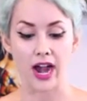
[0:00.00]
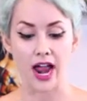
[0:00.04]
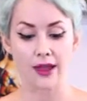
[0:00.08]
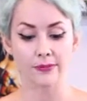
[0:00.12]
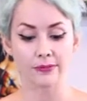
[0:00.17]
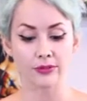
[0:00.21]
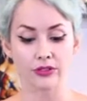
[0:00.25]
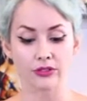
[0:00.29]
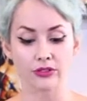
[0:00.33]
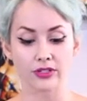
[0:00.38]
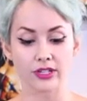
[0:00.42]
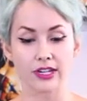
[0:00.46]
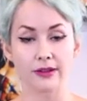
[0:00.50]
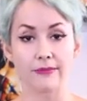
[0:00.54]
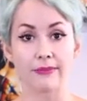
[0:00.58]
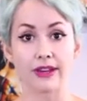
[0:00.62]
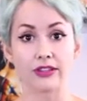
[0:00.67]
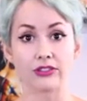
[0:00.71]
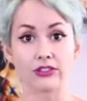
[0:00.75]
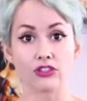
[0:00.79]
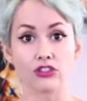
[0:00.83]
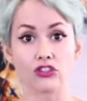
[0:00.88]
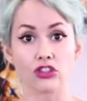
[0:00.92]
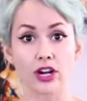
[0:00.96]
I'm using a
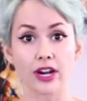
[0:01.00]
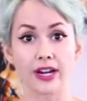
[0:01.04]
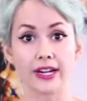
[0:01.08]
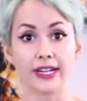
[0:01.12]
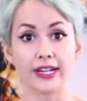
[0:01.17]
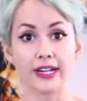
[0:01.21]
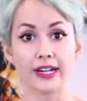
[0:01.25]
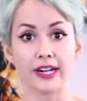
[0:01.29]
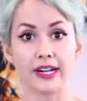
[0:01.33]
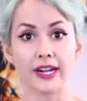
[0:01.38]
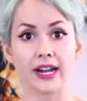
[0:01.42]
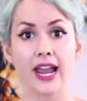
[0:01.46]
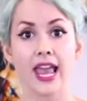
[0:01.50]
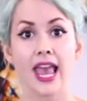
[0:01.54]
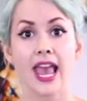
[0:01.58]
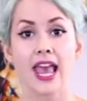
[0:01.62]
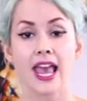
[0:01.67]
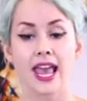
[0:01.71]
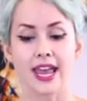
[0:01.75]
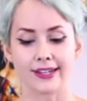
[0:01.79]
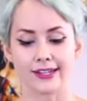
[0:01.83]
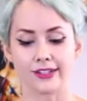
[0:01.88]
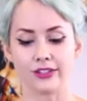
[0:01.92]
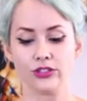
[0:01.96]
mason jar here,
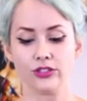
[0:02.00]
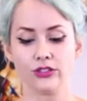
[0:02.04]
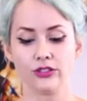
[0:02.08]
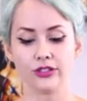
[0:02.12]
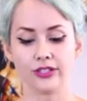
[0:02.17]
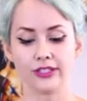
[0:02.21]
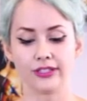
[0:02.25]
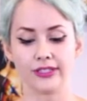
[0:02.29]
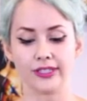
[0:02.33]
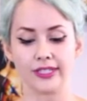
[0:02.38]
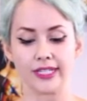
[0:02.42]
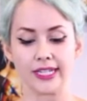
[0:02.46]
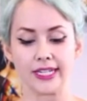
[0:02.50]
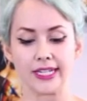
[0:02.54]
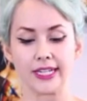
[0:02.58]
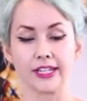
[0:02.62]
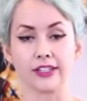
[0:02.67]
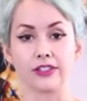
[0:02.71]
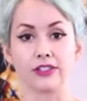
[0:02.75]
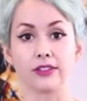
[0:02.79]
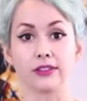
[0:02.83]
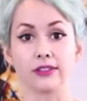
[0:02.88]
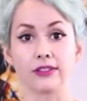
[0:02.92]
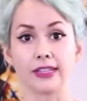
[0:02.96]
and as you can see,
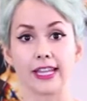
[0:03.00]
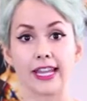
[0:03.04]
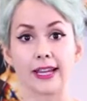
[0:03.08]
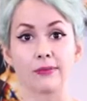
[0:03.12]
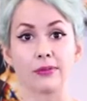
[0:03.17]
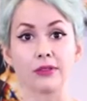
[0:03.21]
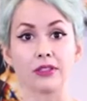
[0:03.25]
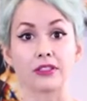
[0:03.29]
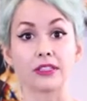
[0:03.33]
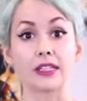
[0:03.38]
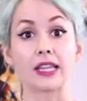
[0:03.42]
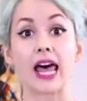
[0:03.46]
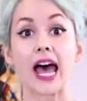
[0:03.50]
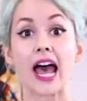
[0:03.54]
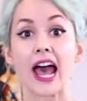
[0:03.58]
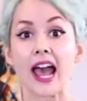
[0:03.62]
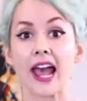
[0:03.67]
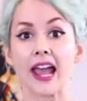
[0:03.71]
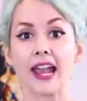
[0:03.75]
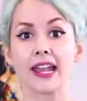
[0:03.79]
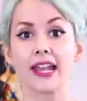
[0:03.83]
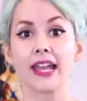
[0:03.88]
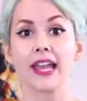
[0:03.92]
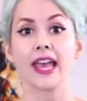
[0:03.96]
it's labeled
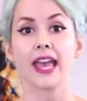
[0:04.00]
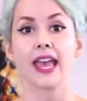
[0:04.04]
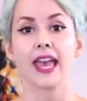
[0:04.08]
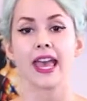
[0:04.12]
lye,